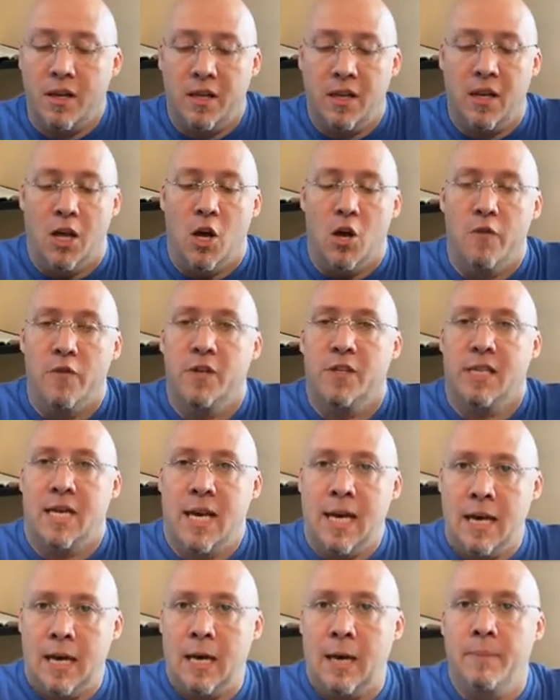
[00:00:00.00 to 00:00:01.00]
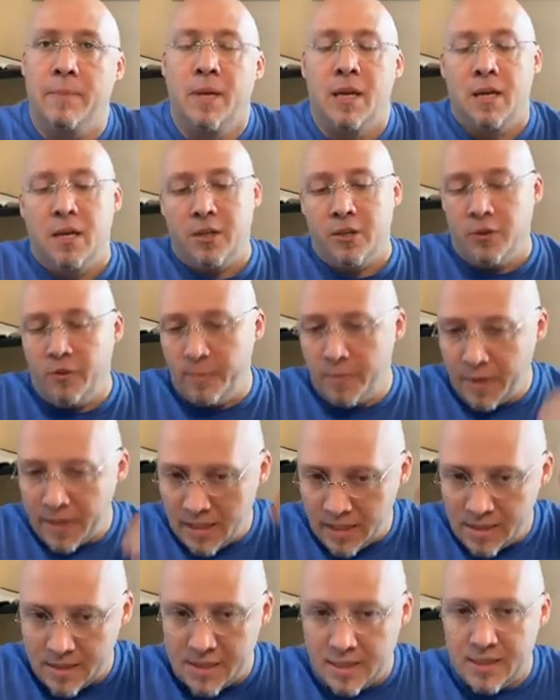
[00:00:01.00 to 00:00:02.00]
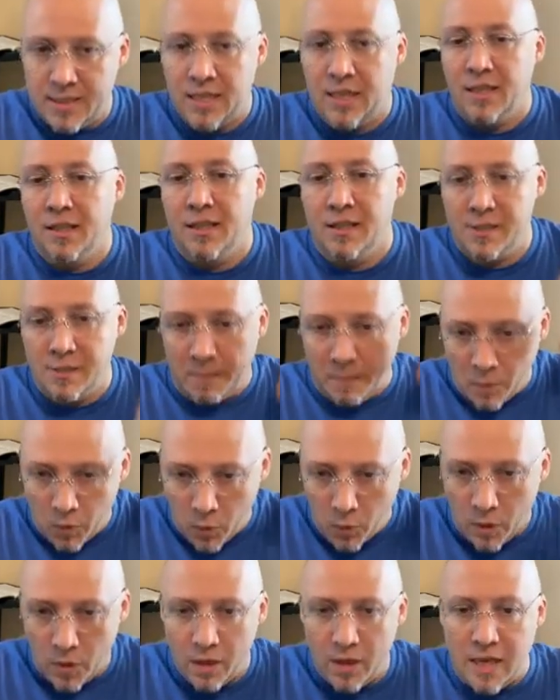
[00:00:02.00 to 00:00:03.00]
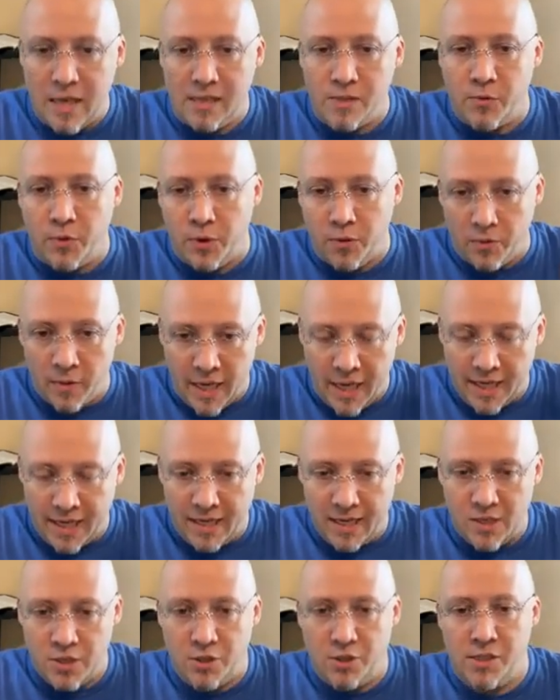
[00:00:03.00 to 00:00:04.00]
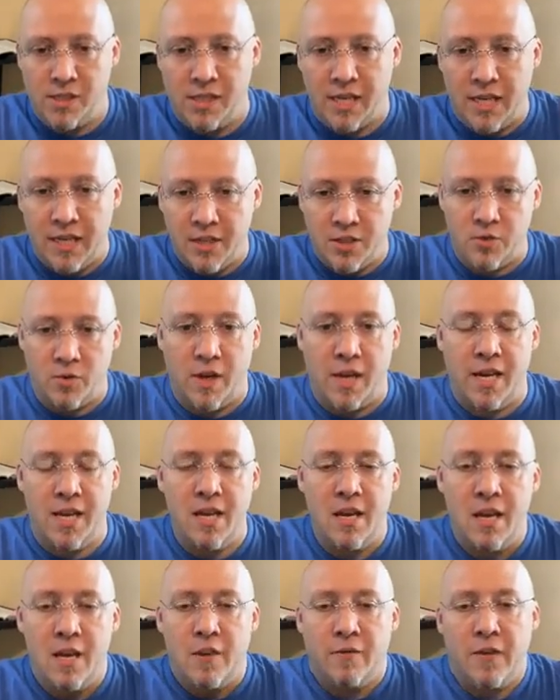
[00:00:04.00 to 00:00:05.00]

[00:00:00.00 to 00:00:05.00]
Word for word: And then over time, you'll begin to tell us more as we're ready, as your seed is ready.